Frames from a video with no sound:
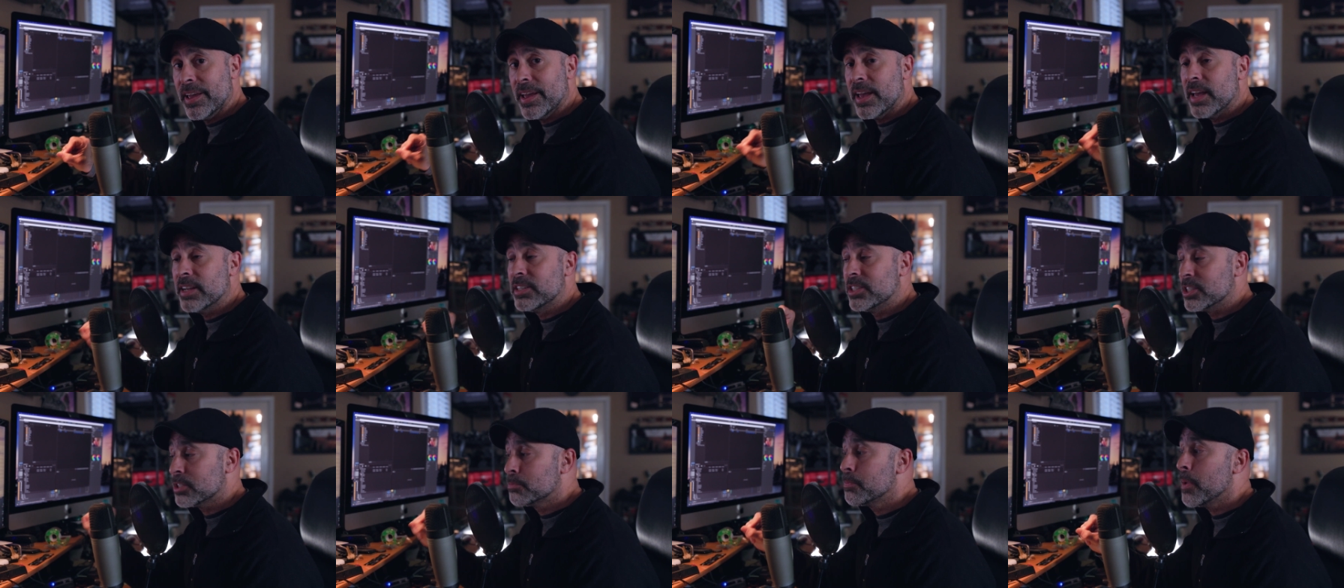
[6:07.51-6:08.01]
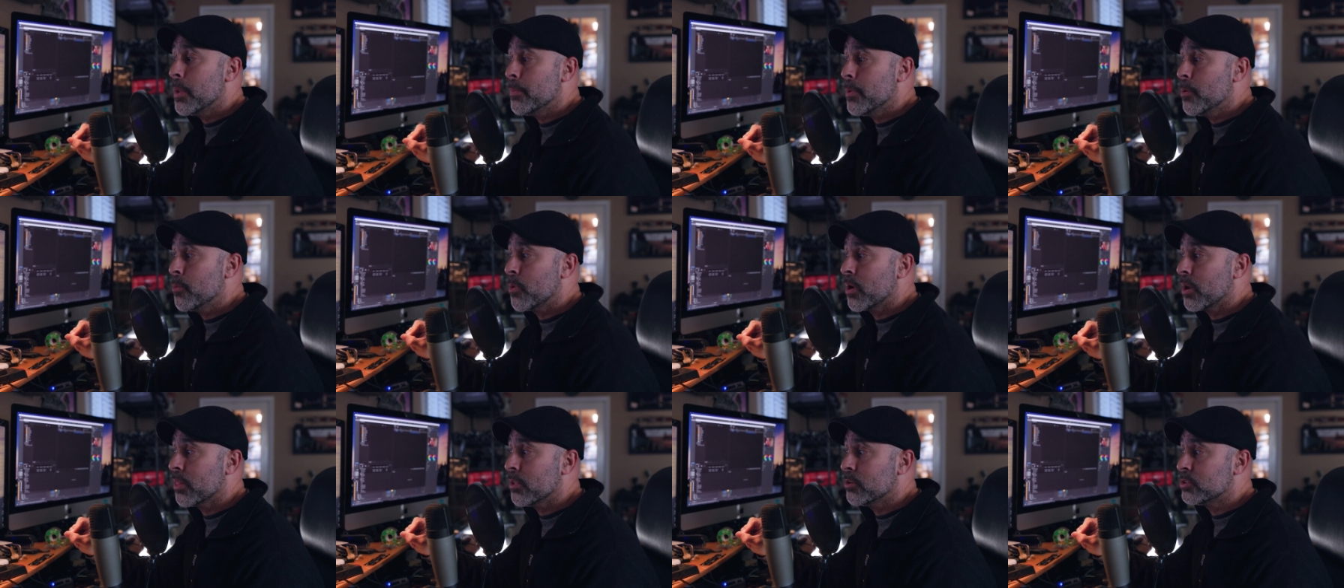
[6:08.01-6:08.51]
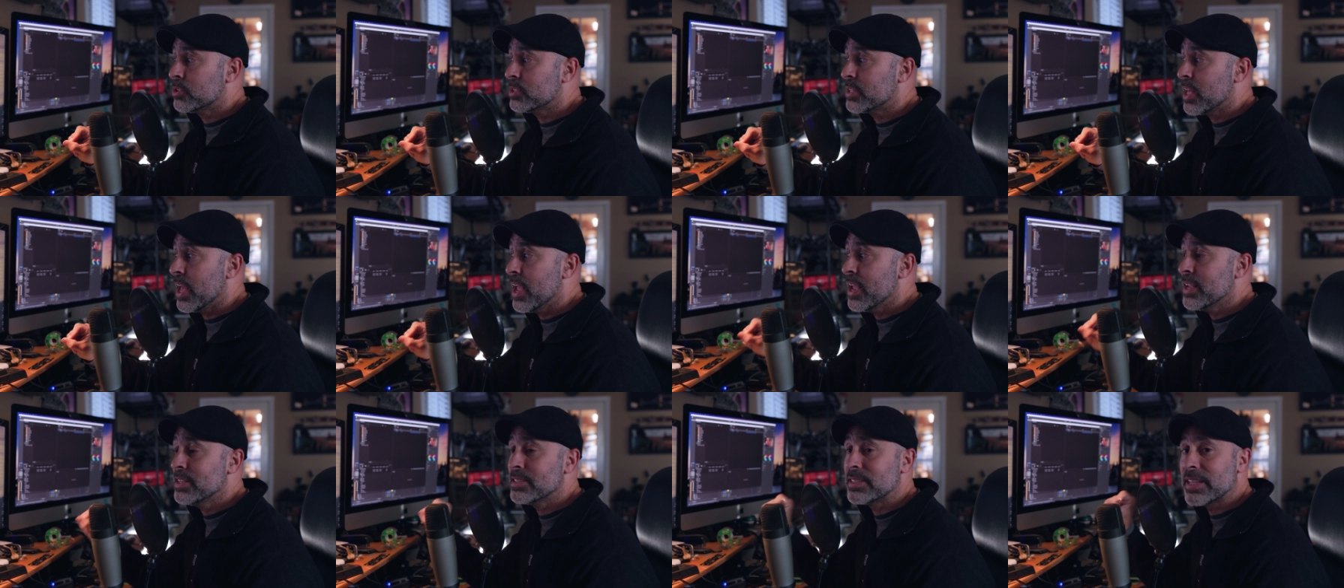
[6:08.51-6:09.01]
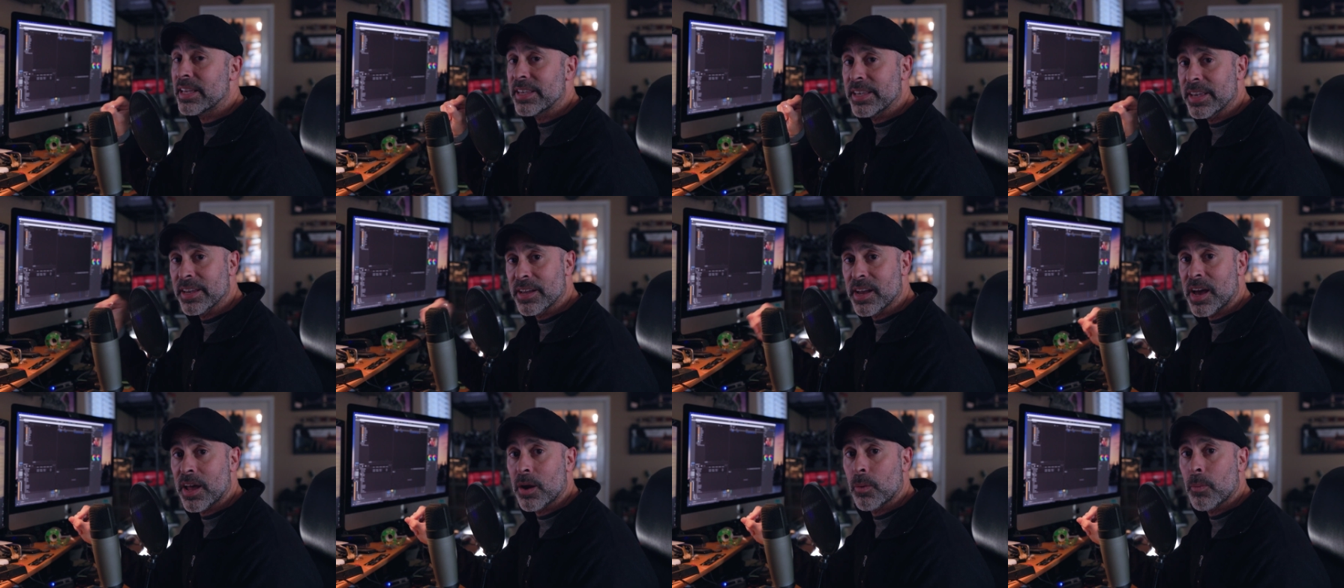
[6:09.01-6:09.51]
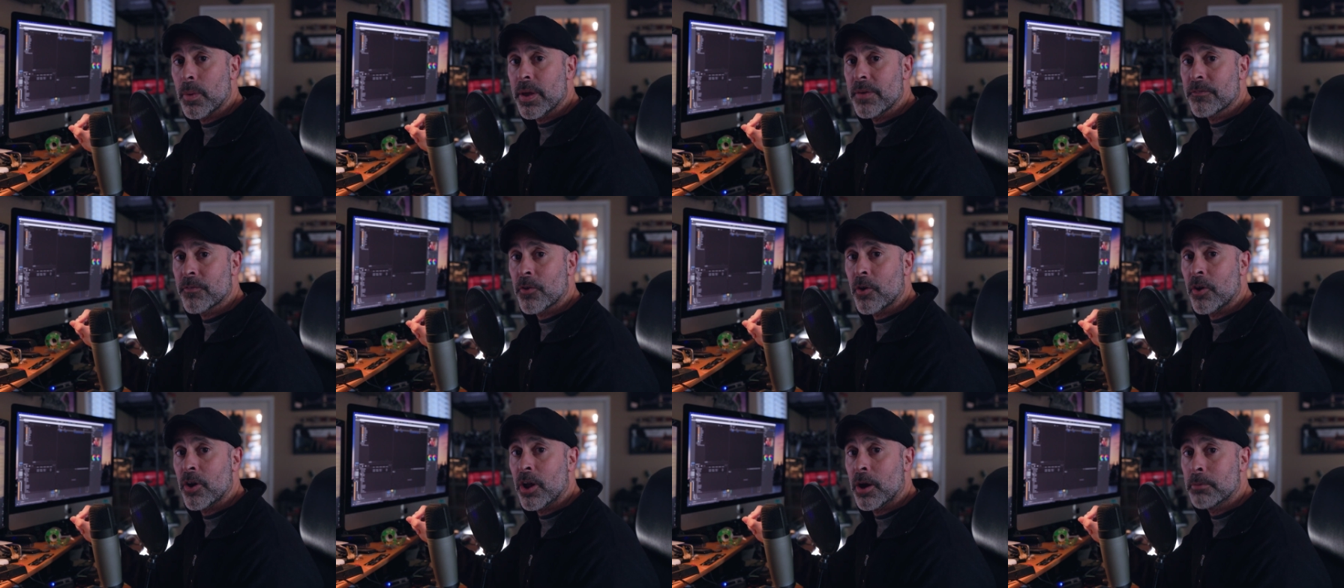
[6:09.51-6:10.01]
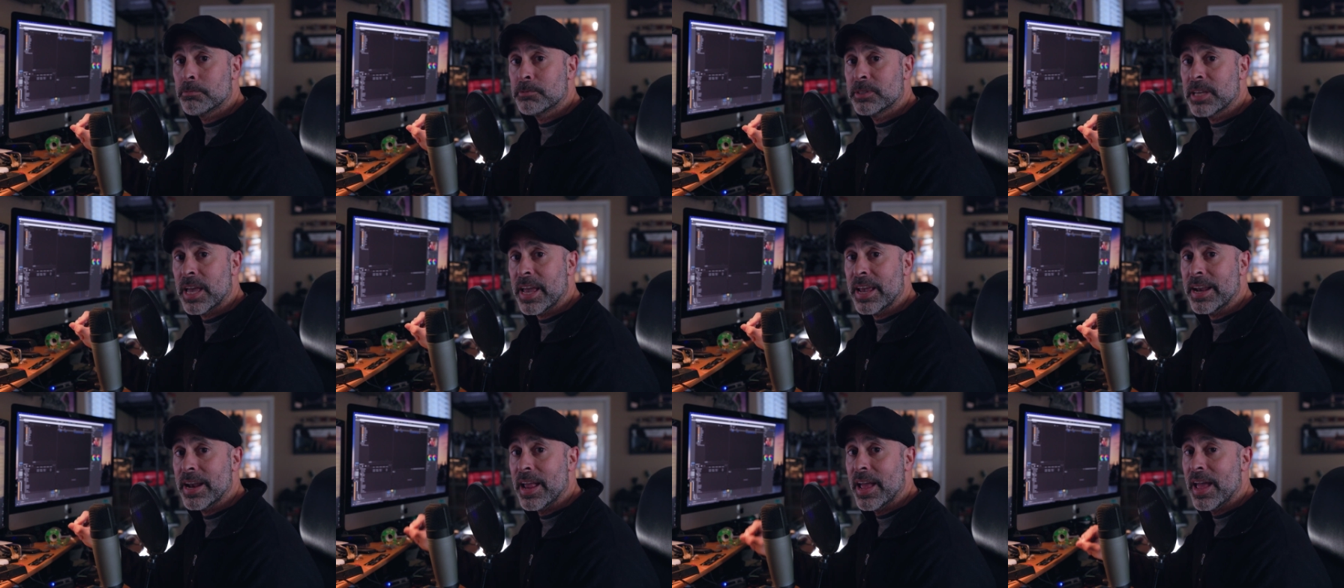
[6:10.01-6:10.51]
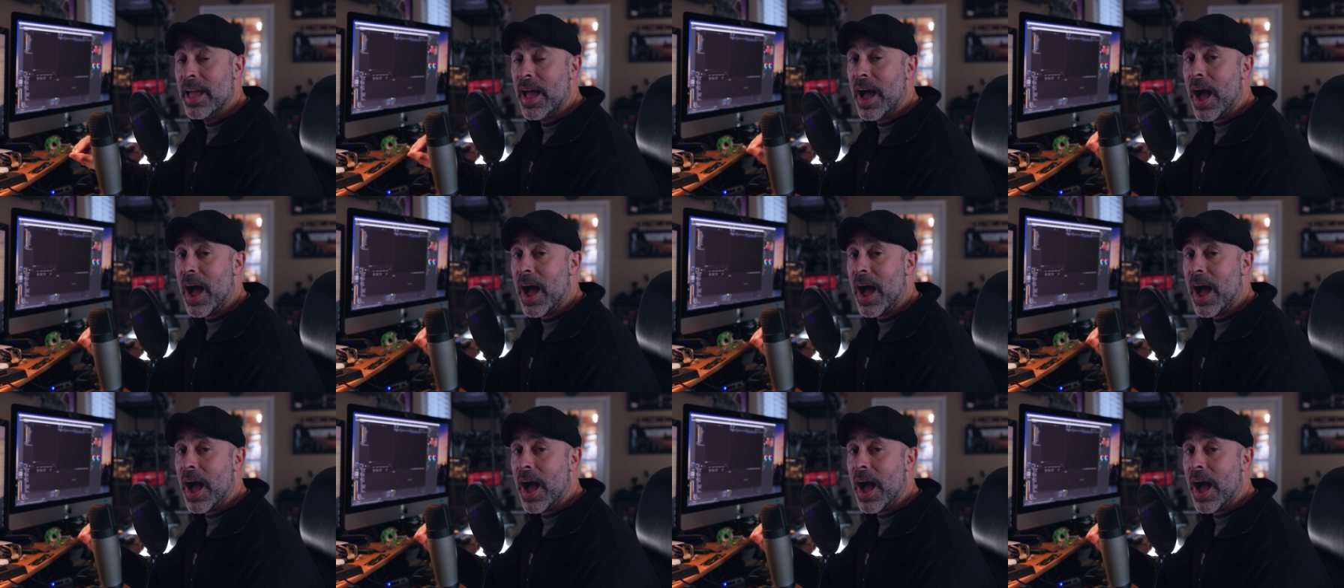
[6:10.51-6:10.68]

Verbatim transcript: it just may be one of those things that you gotta wait for an update.